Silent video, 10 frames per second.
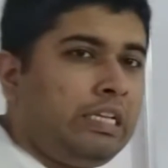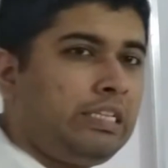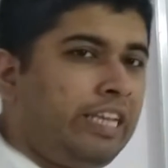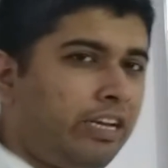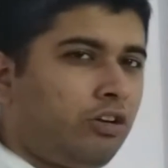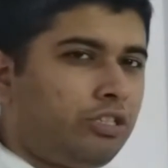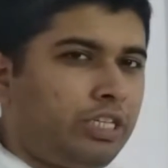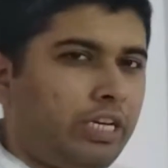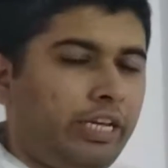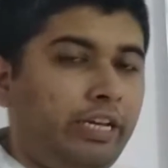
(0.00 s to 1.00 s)
Think
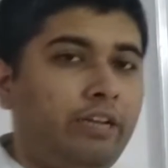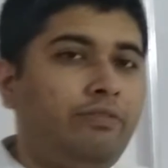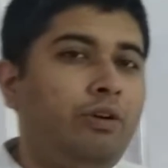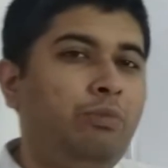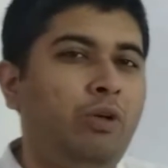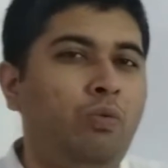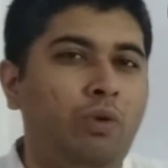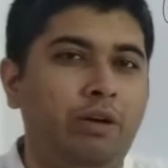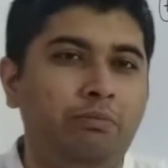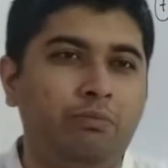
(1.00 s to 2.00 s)
logically from level
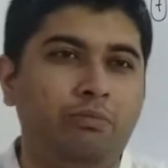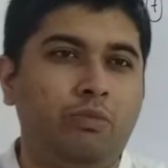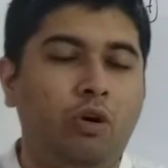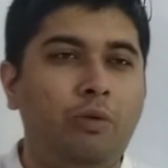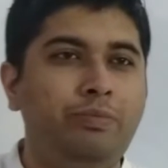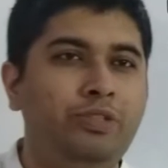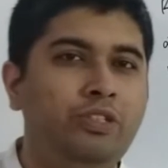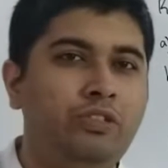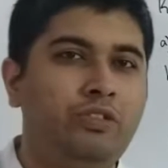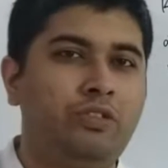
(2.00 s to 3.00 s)
1.
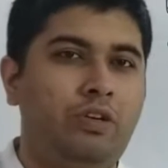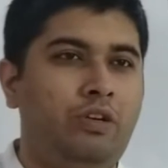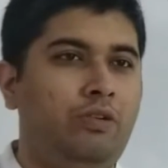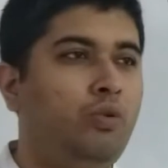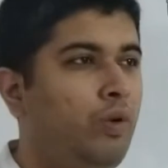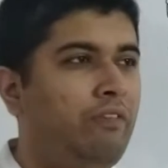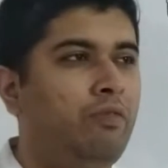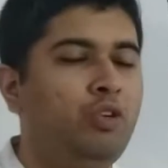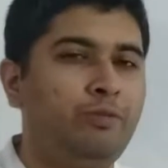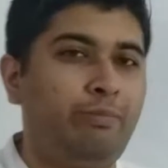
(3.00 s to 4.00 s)
Options, whoever
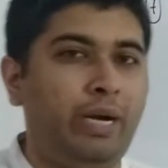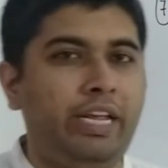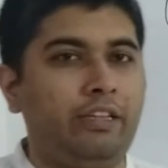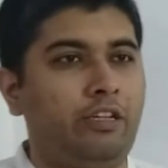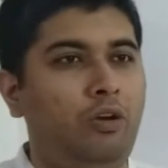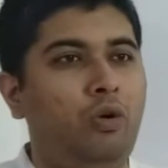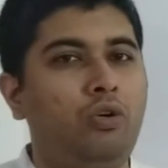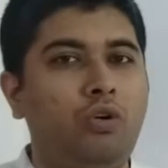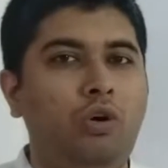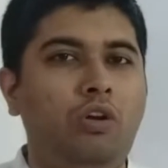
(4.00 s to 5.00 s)
was buying the
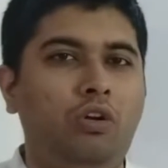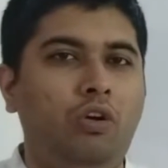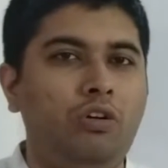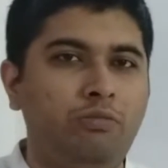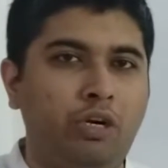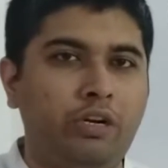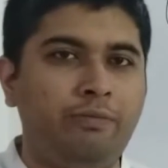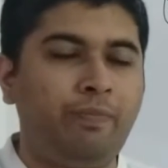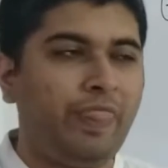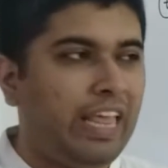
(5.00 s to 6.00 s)
long call or long put,
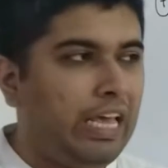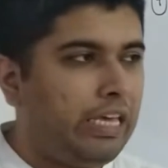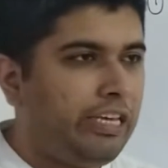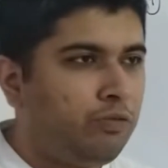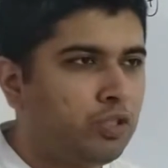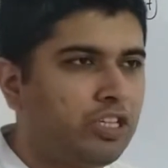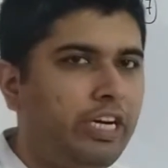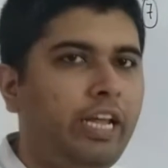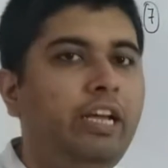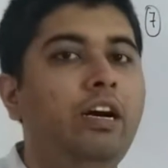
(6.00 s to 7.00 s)
he was
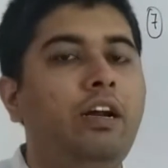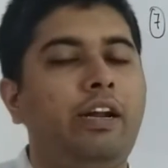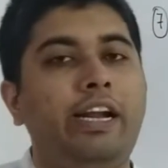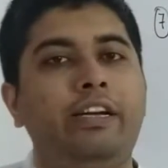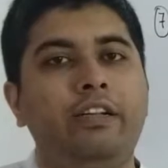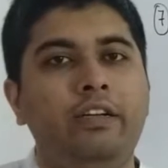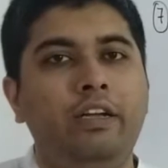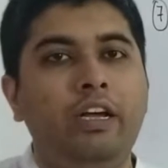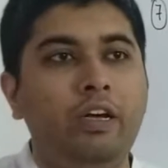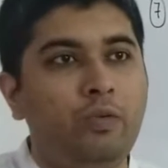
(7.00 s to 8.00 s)
getting a right,
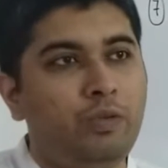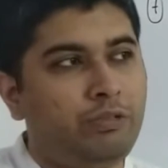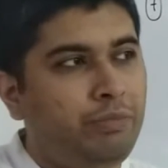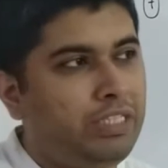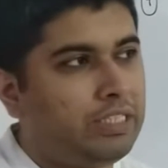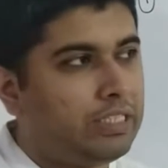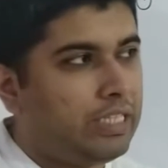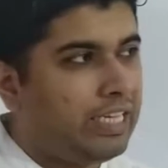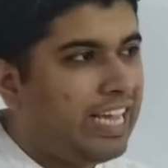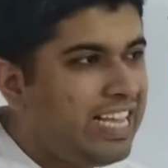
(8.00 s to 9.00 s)
which means
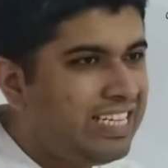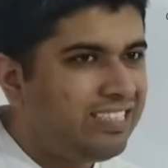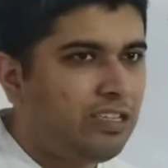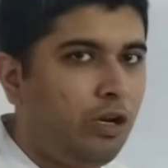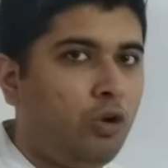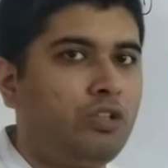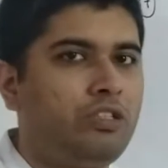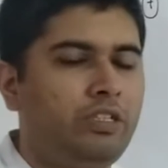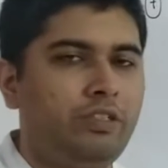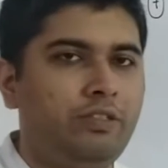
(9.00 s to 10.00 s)
his
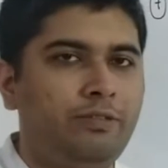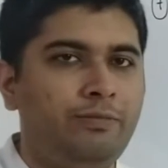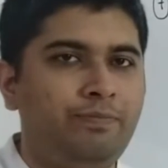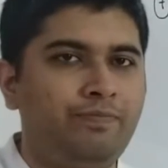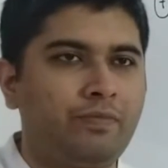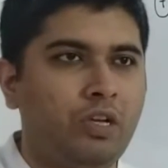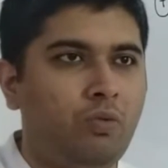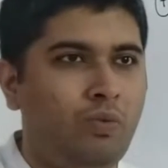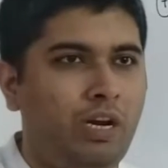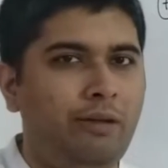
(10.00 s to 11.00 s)
losses
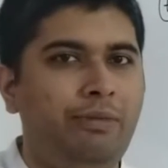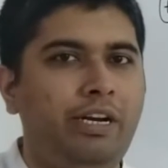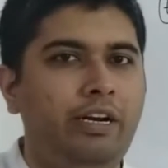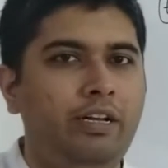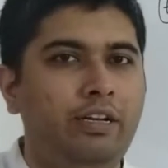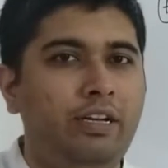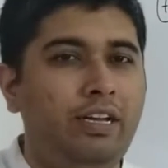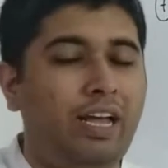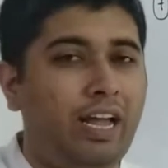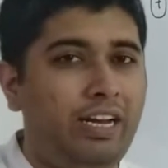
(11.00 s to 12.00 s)
were limited
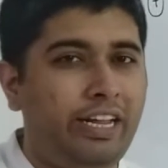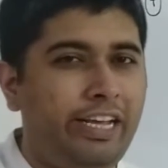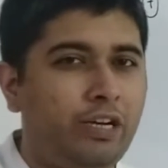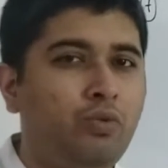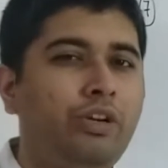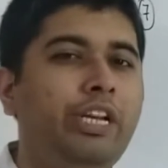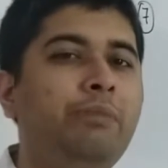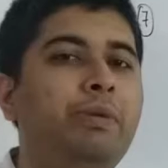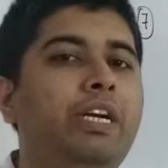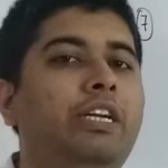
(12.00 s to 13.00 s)
and he could
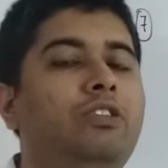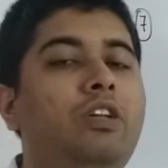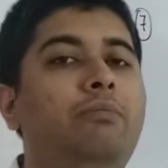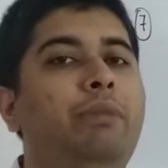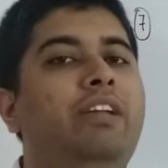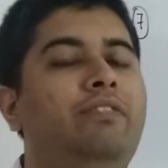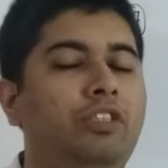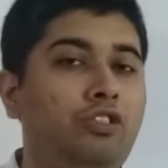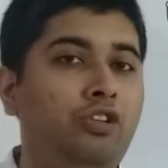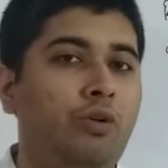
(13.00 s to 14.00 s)
reap additional
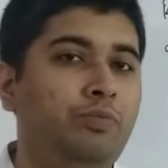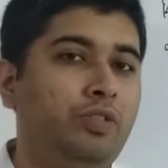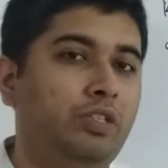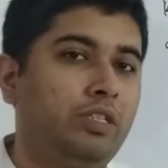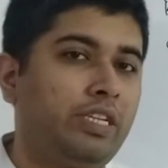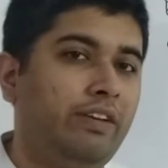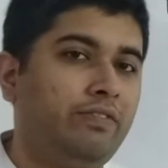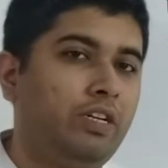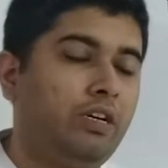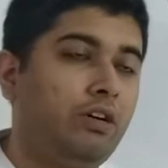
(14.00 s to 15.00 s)
benefits. The options give
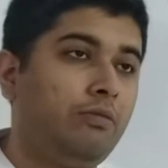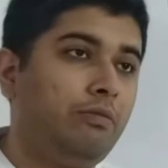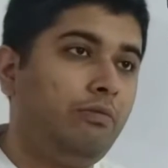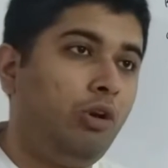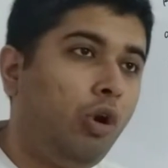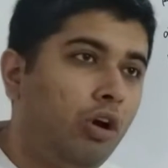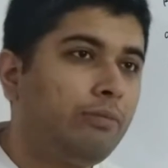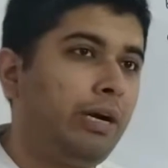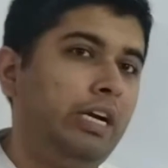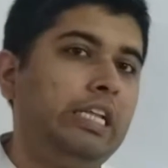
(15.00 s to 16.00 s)
the long
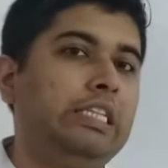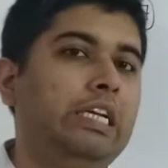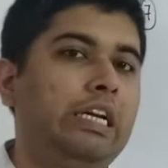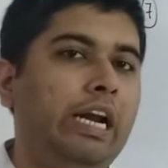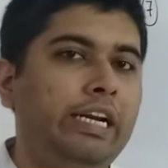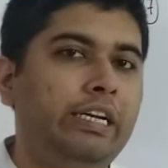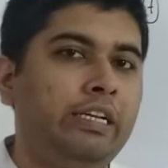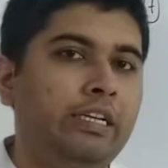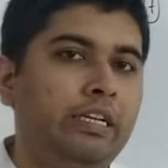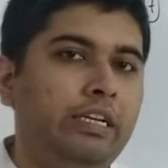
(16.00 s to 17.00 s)
party the right
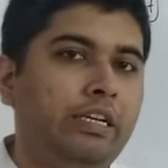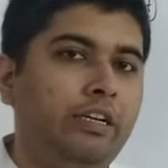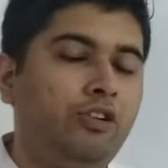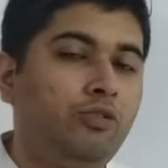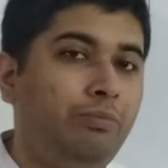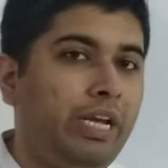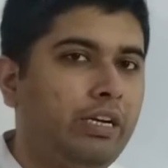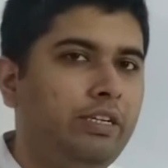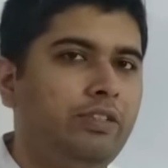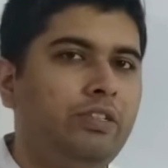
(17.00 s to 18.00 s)
to make a
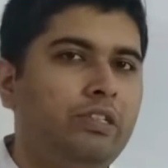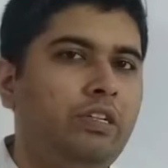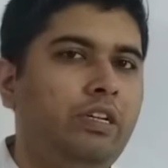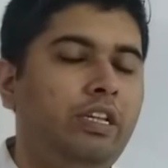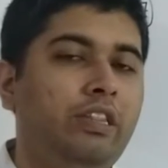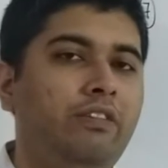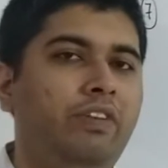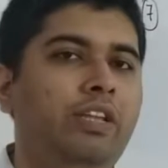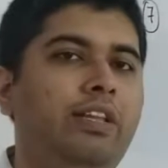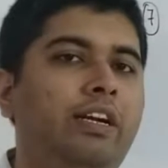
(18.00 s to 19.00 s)
decision in the
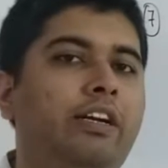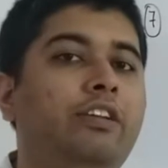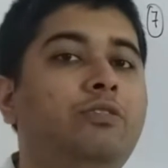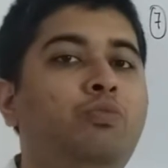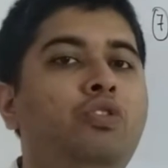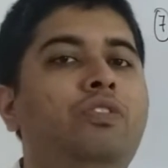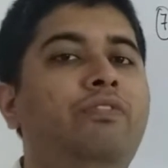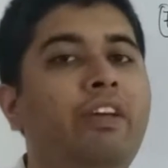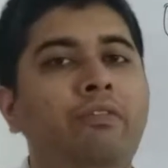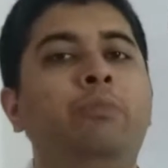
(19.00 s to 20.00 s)
way that it is most
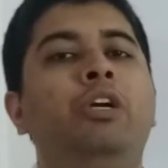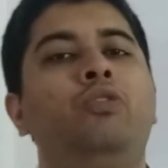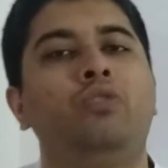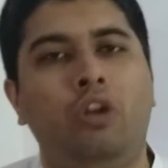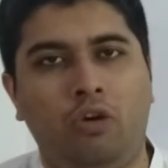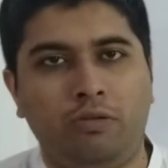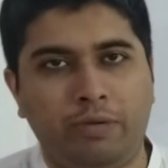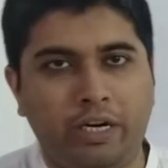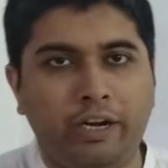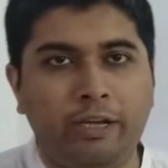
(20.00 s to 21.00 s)
favorable to the long
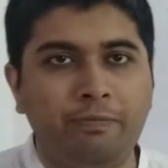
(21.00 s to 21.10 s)
party.